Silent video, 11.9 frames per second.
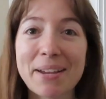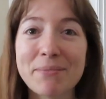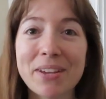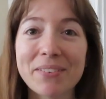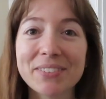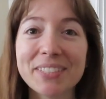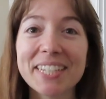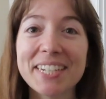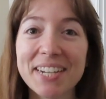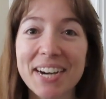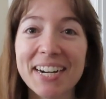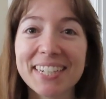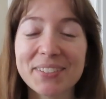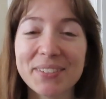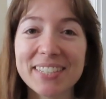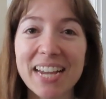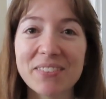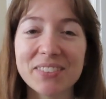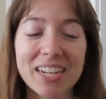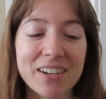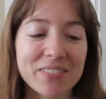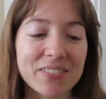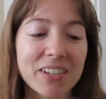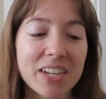I'm definitely not going to have
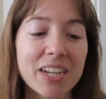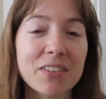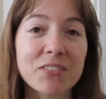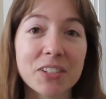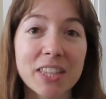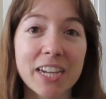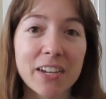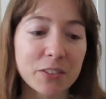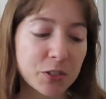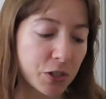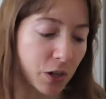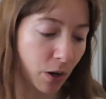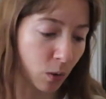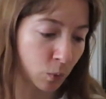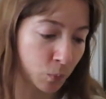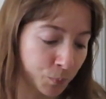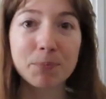enough for the other toe.